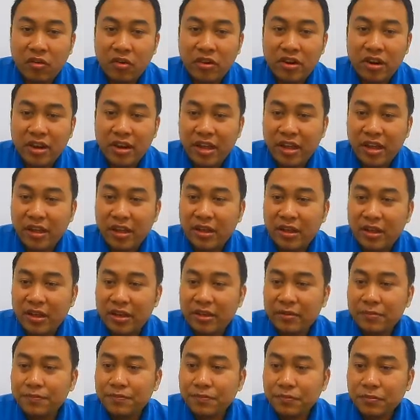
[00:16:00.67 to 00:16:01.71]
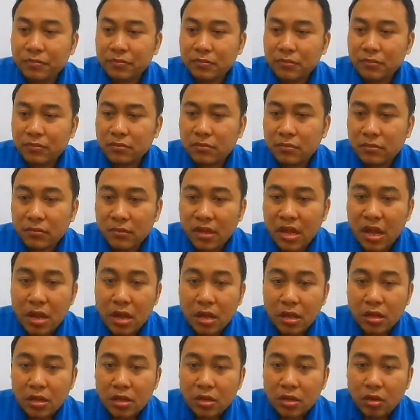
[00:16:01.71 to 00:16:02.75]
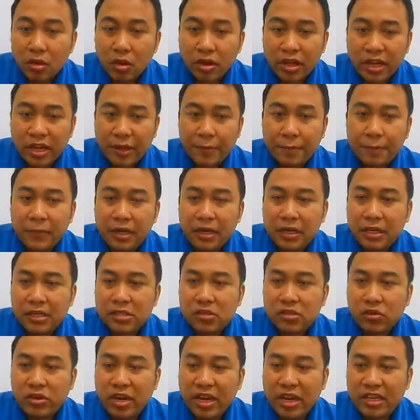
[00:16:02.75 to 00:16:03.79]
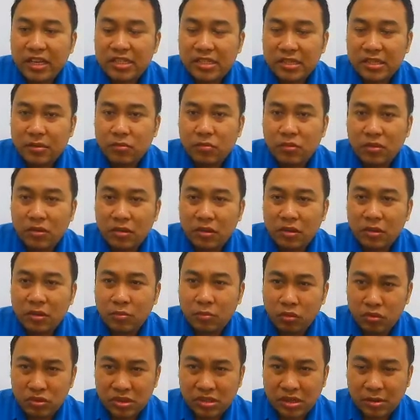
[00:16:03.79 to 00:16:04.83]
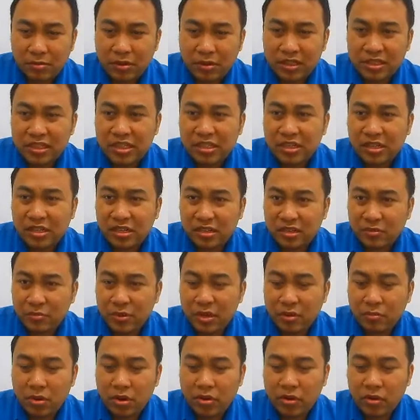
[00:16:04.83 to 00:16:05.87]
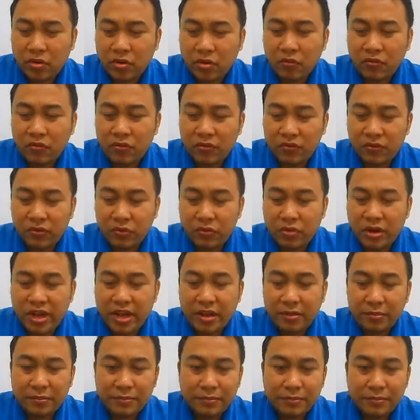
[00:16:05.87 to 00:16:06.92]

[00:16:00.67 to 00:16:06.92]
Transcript: on there. Yeah. Okay. So there is a Bursa Malaysia, a little bit about the overview there.